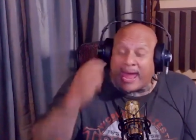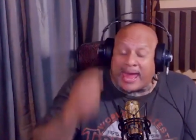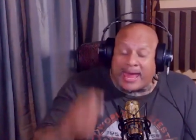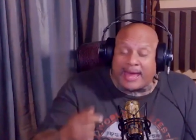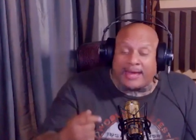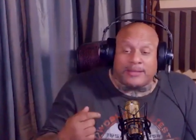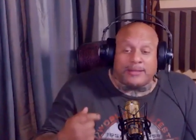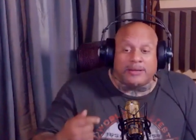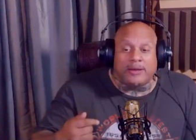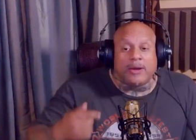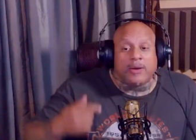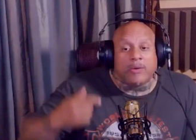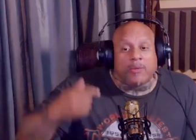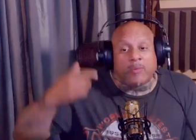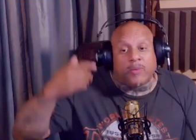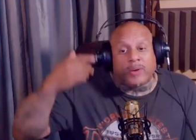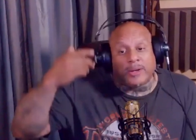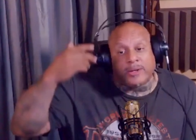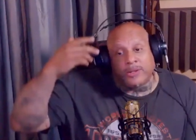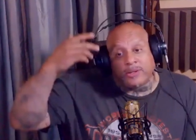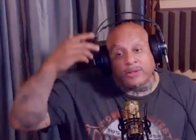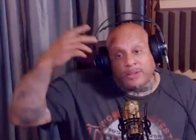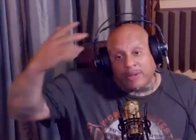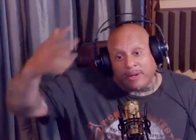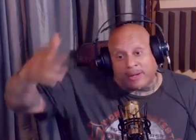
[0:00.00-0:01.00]
And when
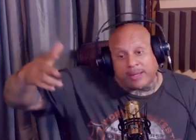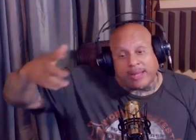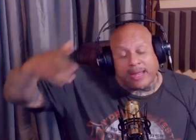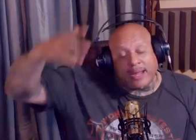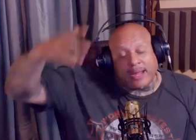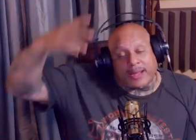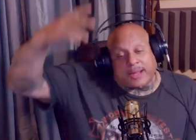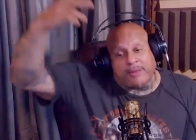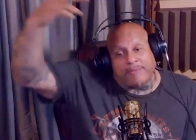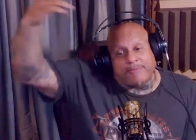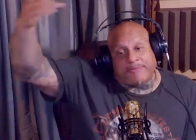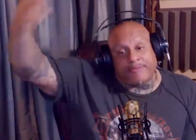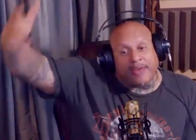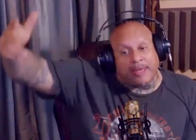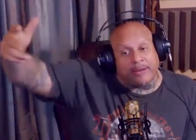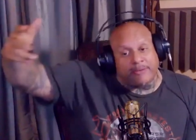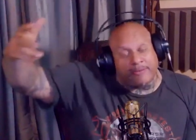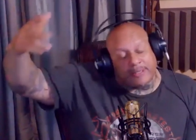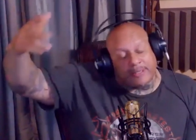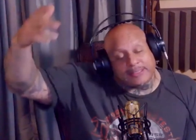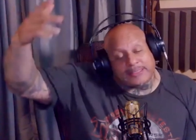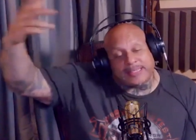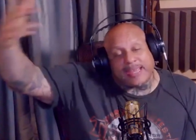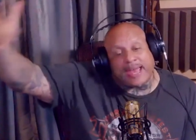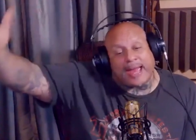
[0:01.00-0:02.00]
you look at
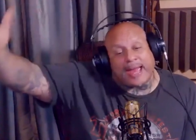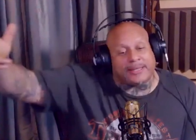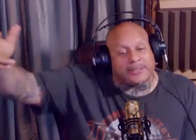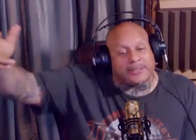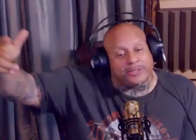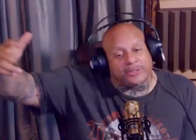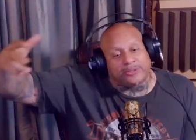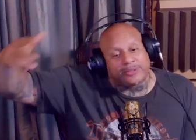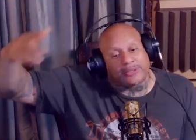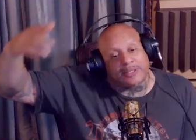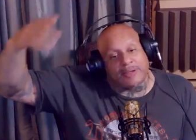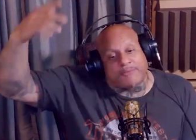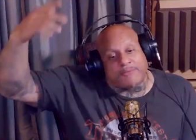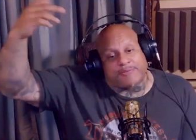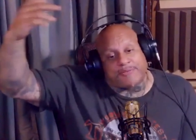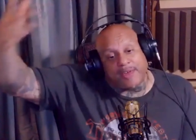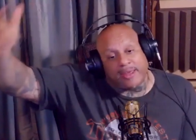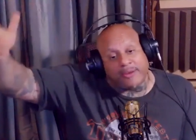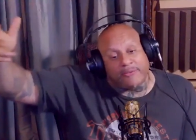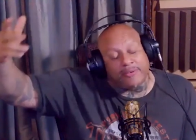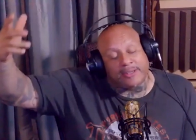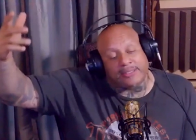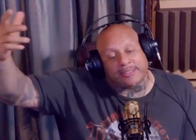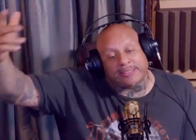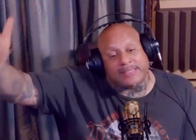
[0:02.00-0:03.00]
Confederate statues
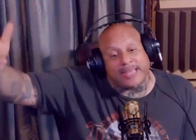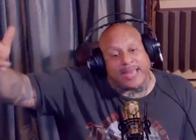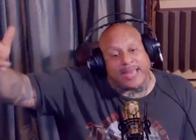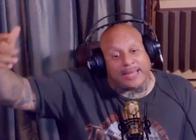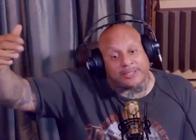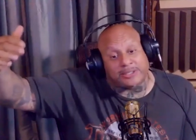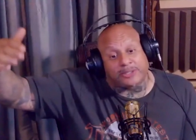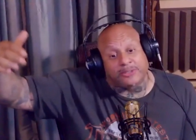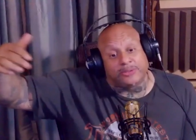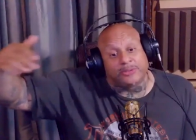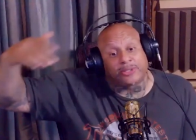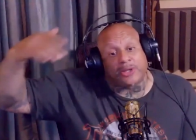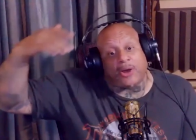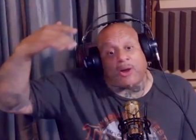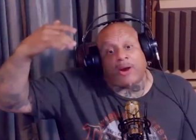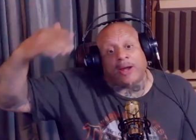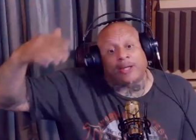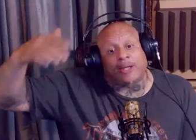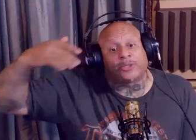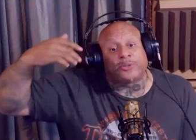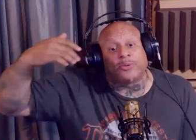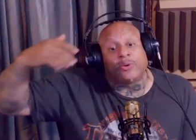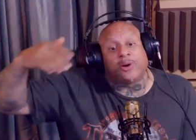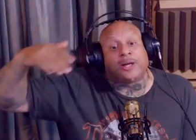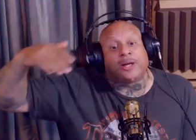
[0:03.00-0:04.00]
are
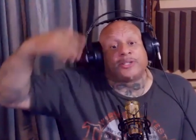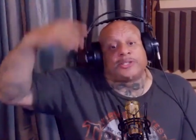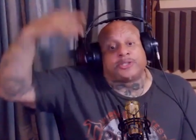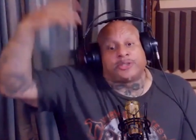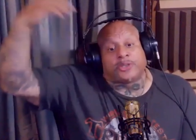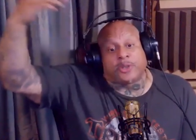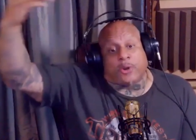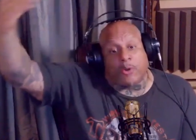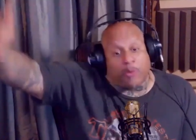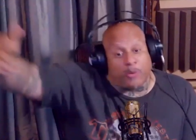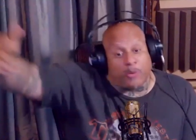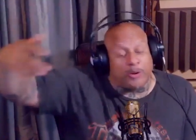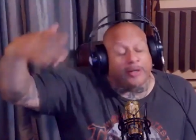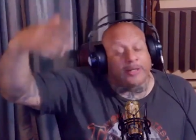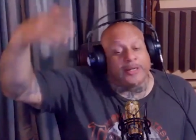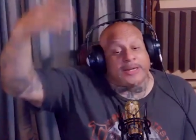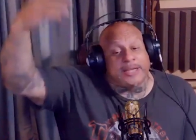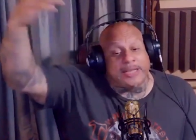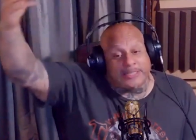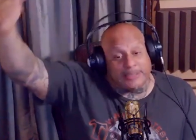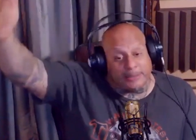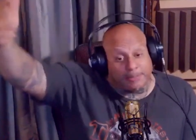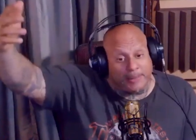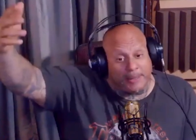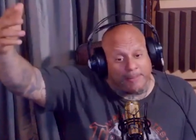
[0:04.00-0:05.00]
to adorn
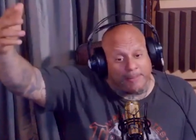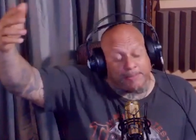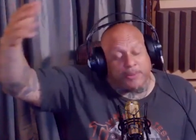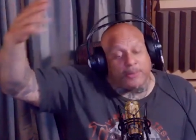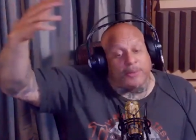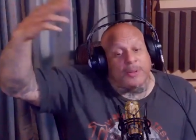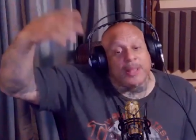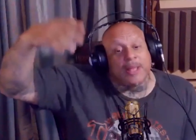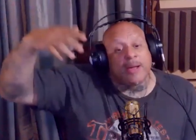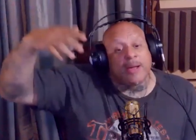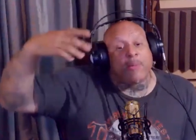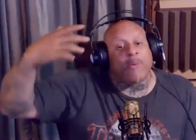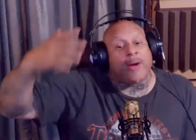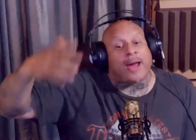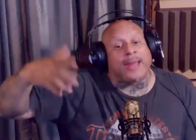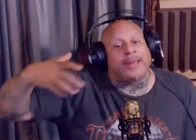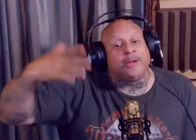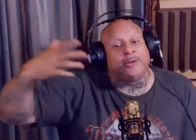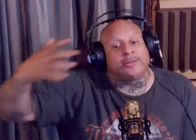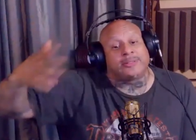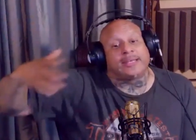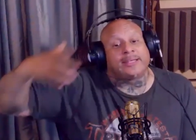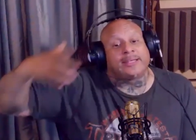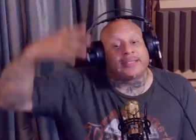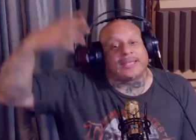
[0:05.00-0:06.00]
these people. Why do you
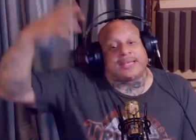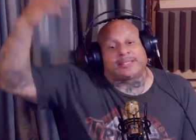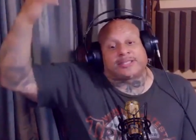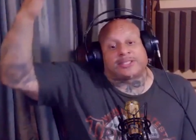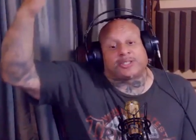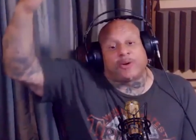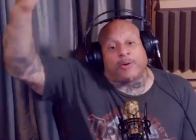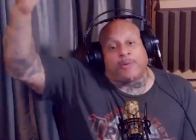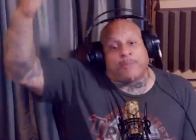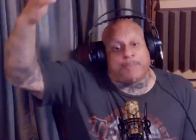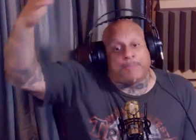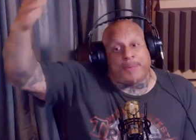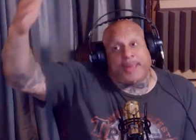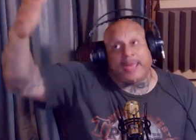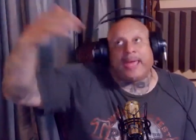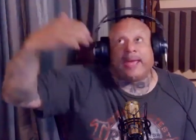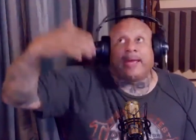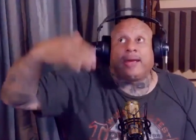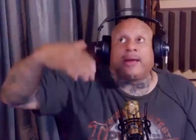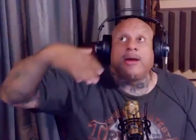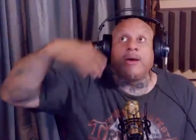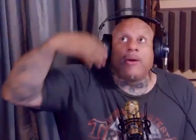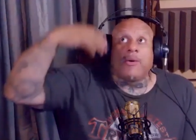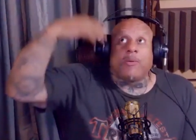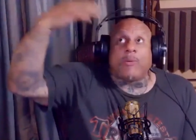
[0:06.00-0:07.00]
think they're so
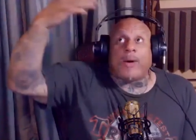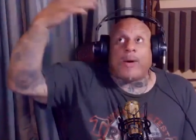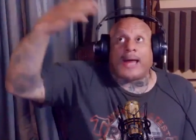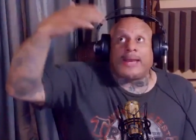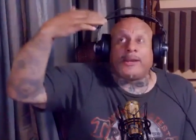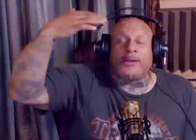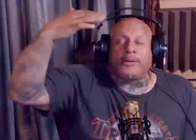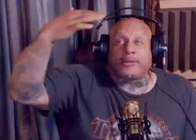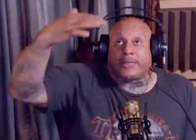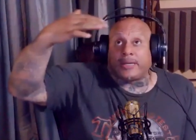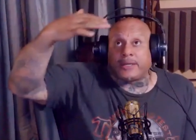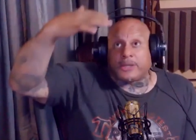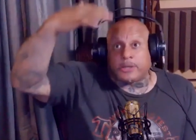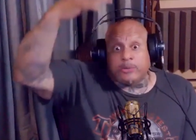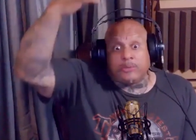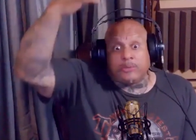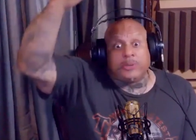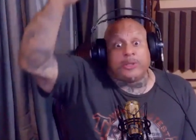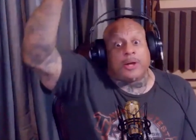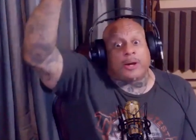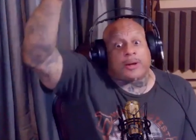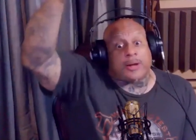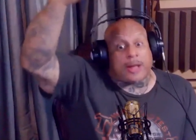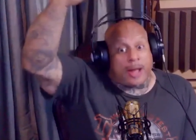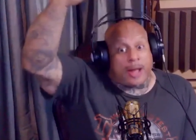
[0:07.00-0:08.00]
big? Why do you think you
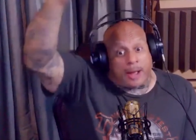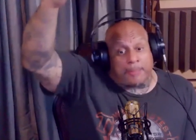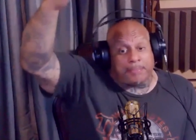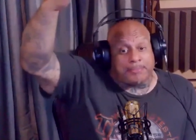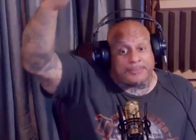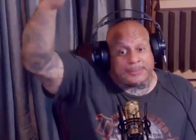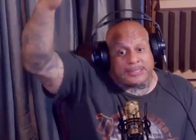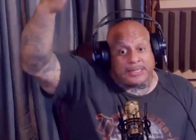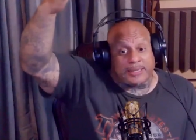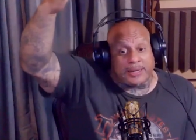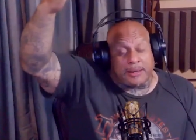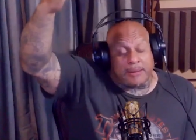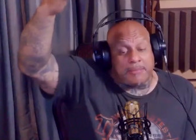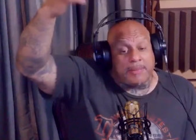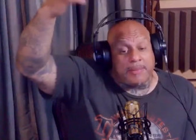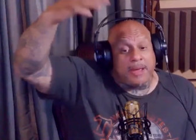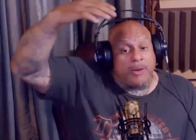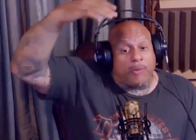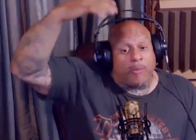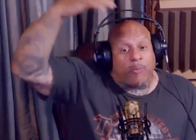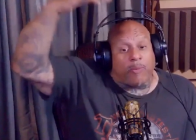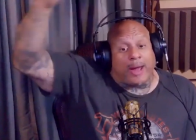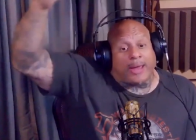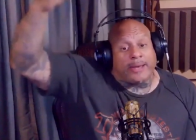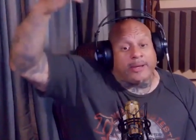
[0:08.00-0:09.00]
look up to them?
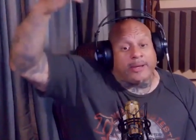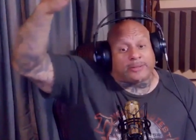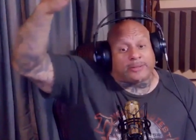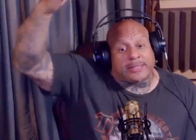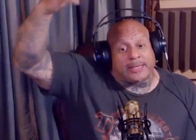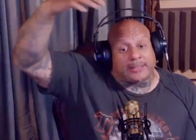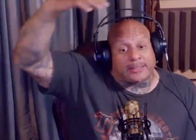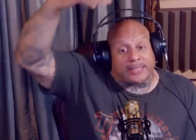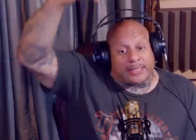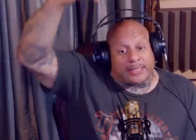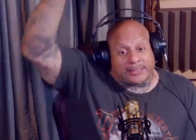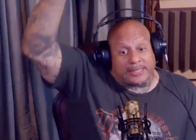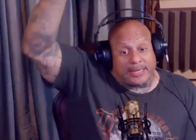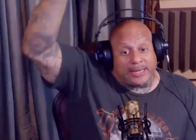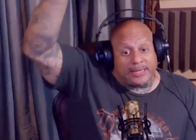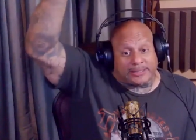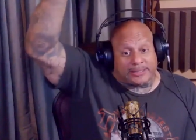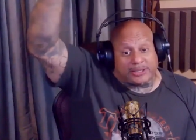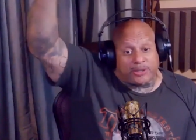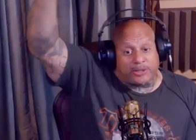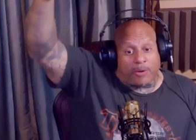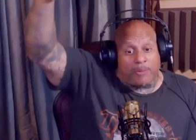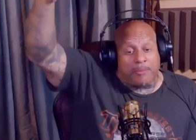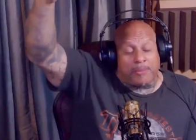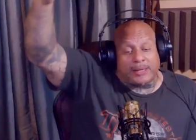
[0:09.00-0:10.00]
Why do you think that there's
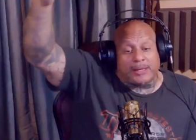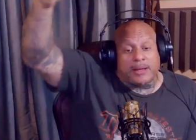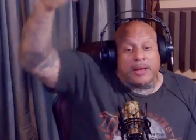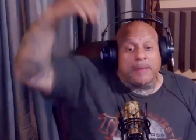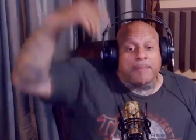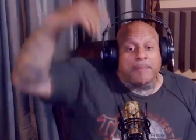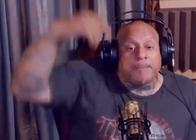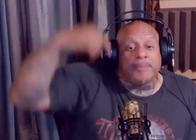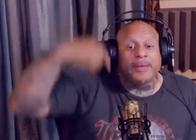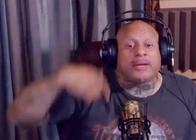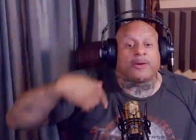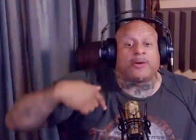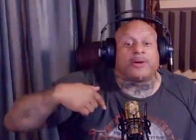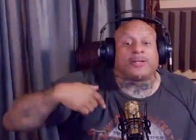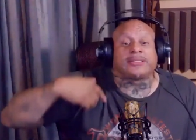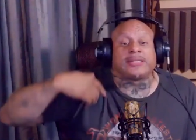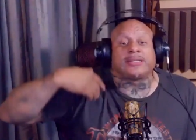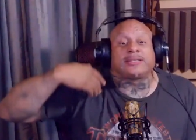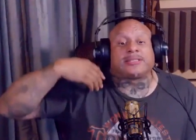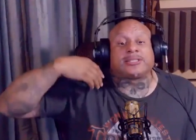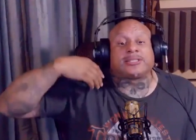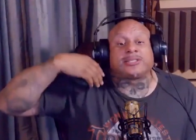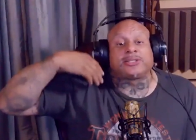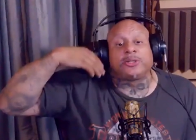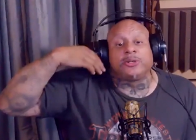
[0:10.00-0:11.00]
so much? Because
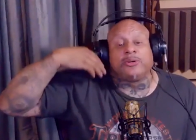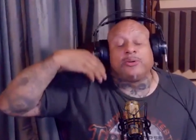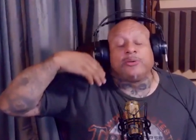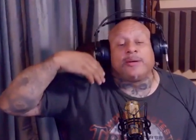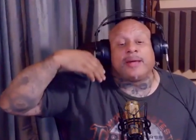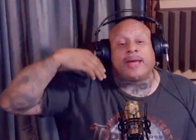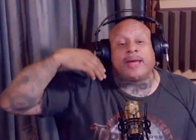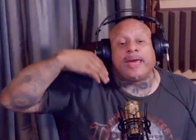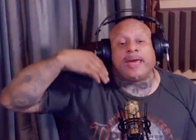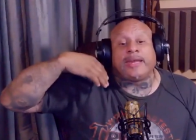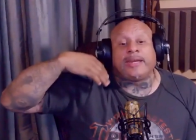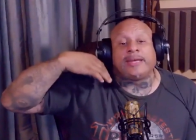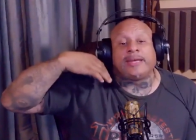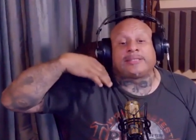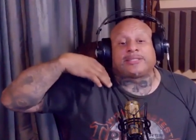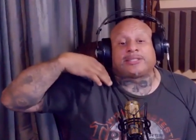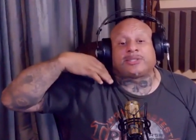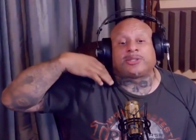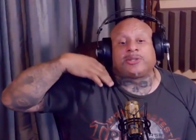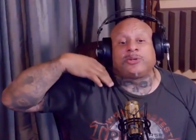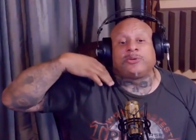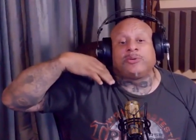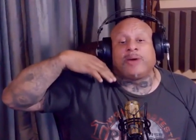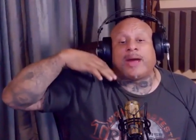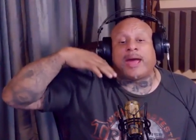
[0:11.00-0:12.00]
it is
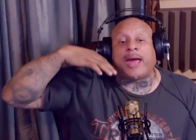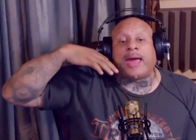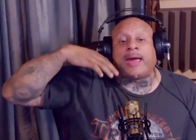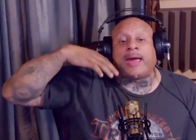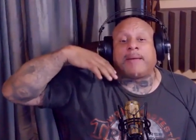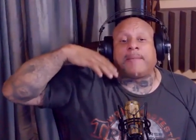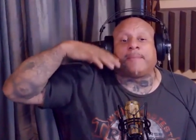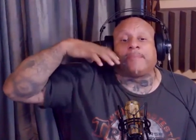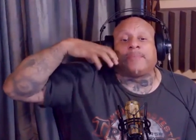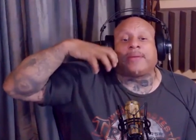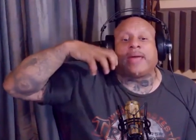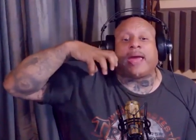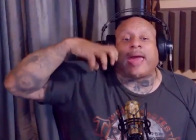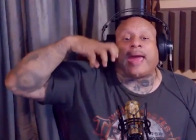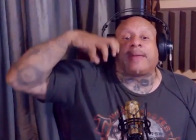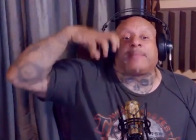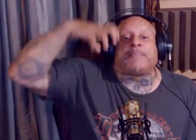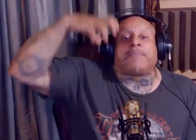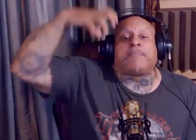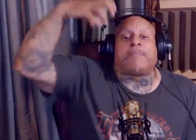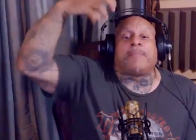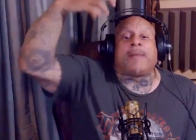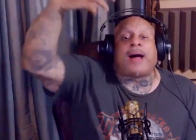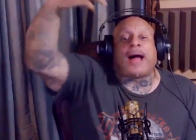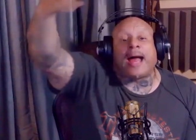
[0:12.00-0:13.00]
to
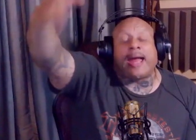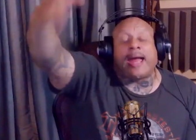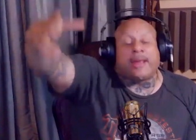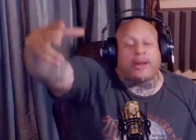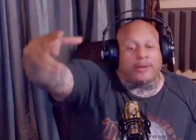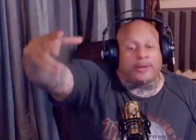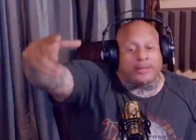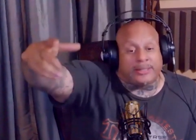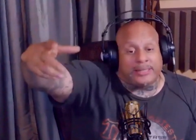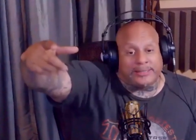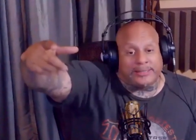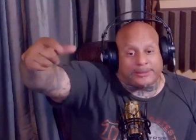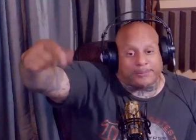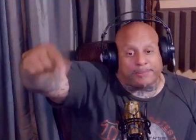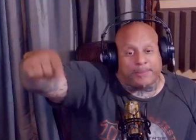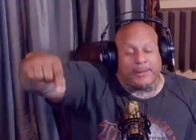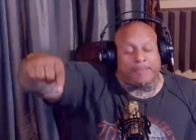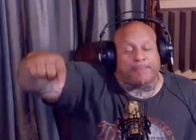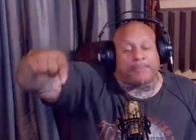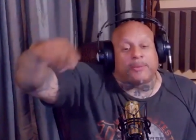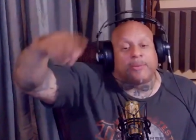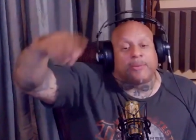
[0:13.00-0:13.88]
admire these people.